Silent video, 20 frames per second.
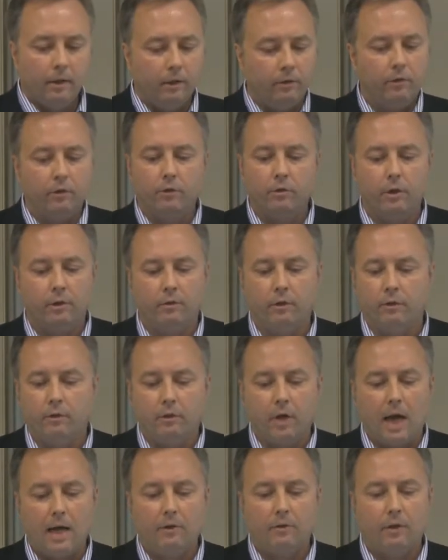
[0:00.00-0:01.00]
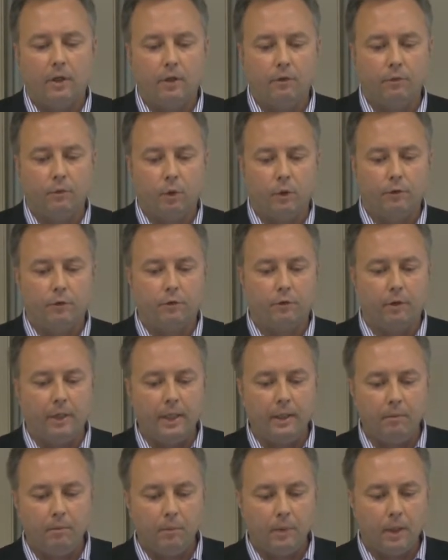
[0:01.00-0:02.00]
This is just a stock Salesforce
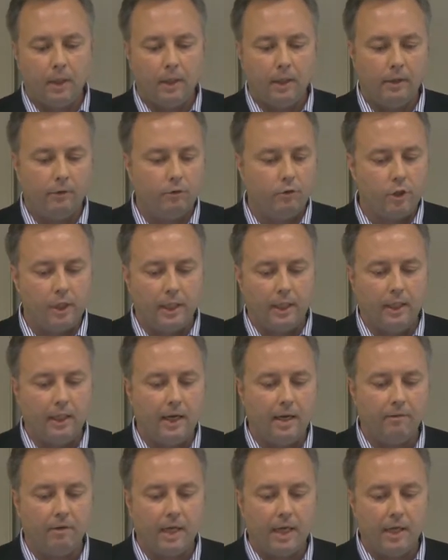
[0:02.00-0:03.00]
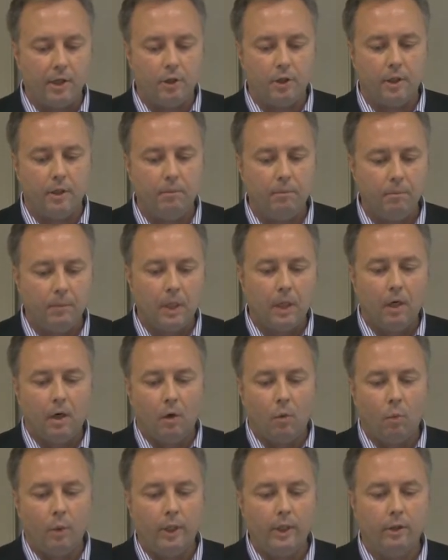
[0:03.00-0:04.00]
screen. It's GE Aviation.
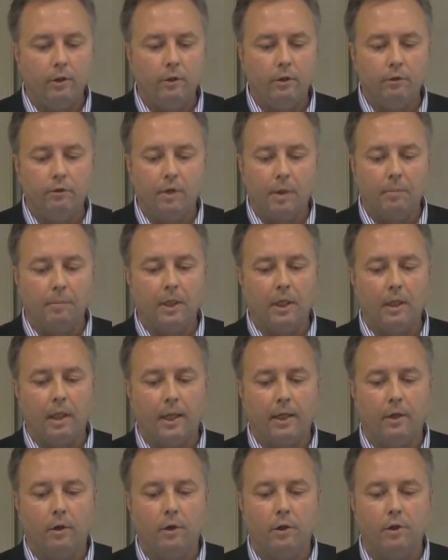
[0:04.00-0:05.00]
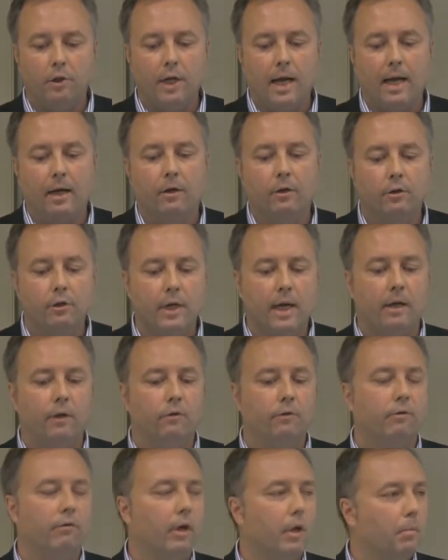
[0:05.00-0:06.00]
We can do something like go to Chatter. Chatter
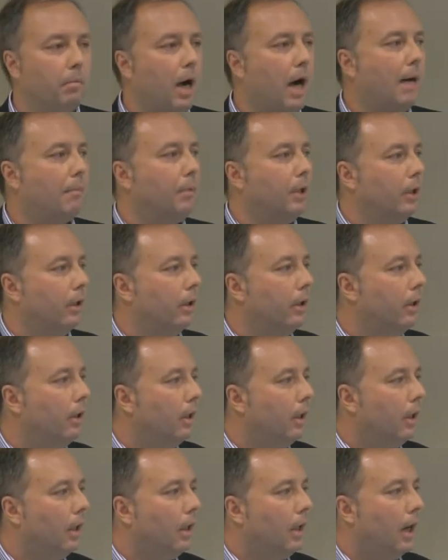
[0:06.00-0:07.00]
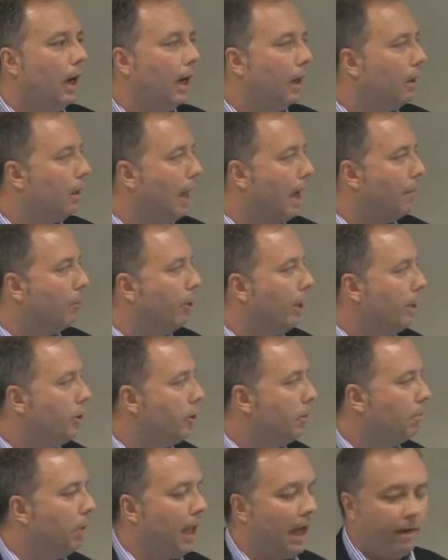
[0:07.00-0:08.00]
is a very popular uh,
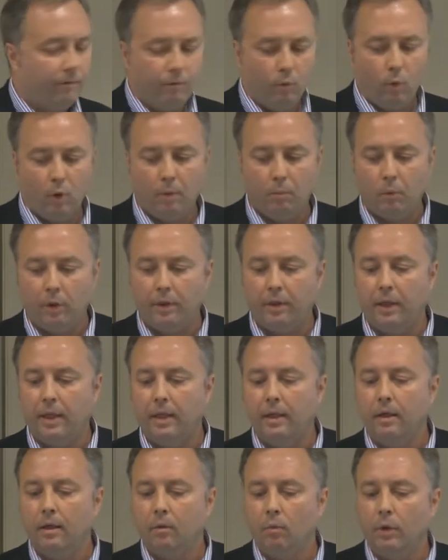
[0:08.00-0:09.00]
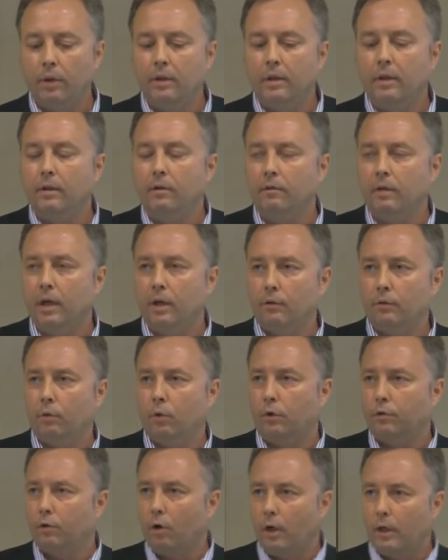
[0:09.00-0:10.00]
collaboration platform within, within the
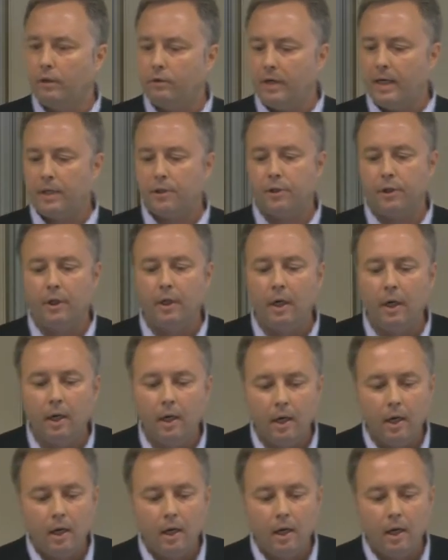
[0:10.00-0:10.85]
Salesforce architecture.